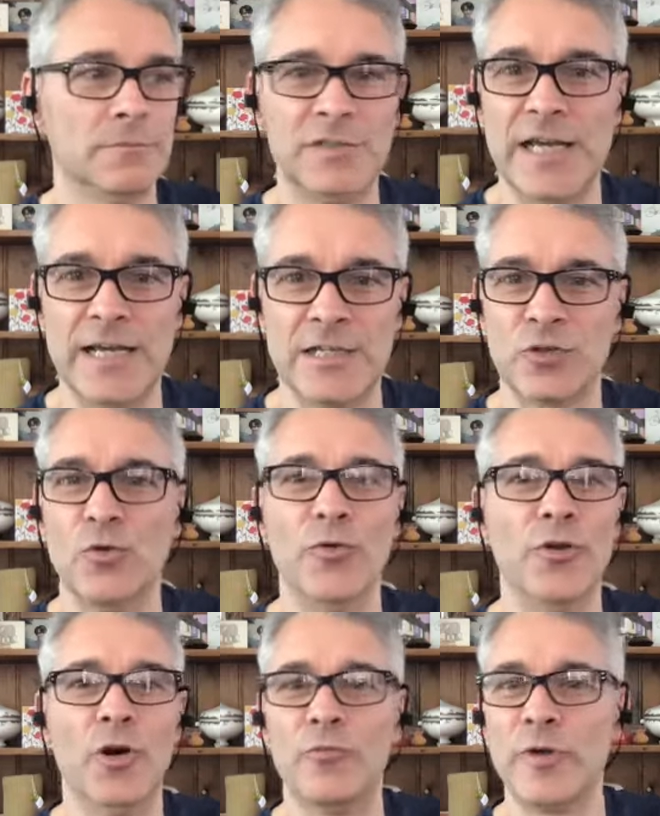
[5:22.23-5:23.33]
desk or
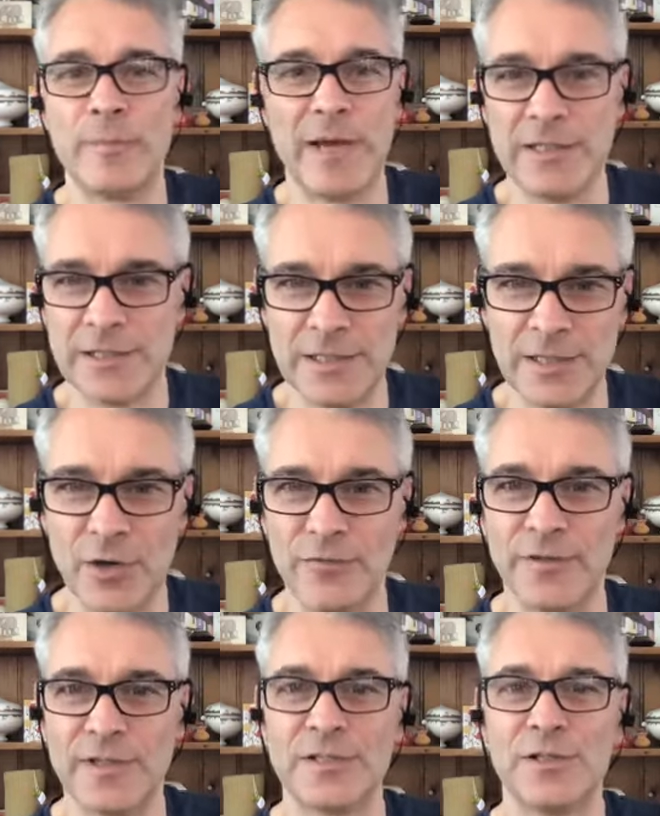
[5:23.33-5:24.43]
not repainting the
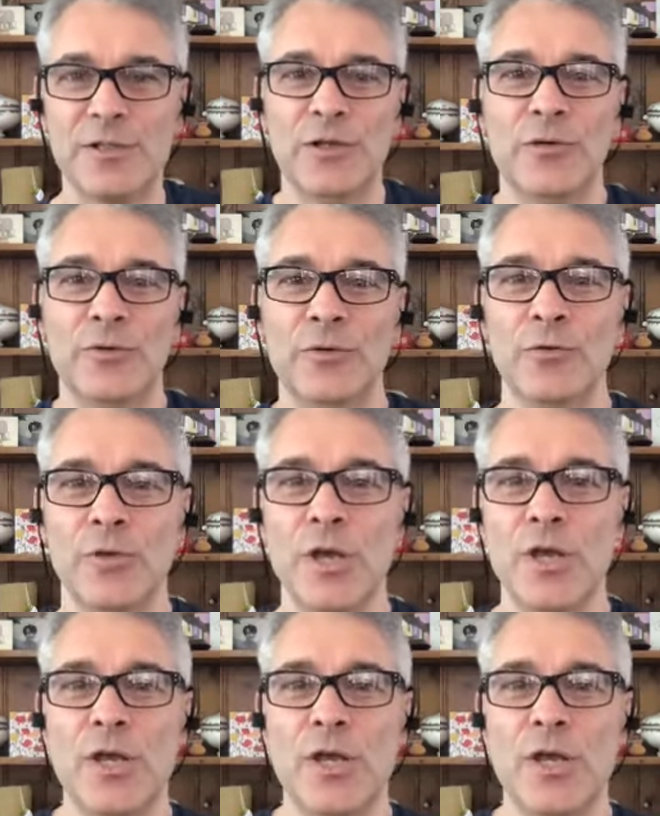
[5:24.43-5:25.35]
office. You know, you, right